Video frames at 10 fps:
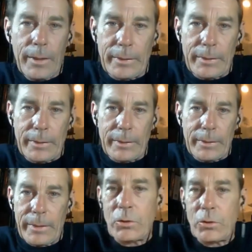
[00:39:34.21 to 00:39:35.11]

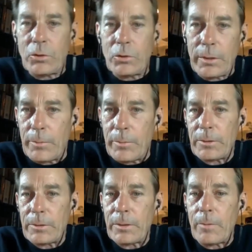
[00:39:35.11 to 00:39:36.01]
engage in, in a bit of
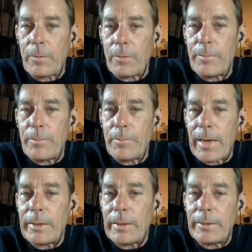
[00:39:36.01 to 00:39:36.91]

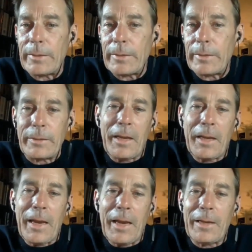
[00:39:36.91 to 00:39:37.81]
scumbaggery and
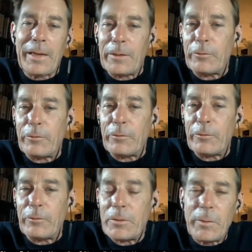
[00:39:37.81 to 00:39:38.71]
and and
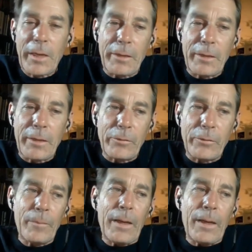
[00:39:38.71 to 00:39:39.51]
felonious behavior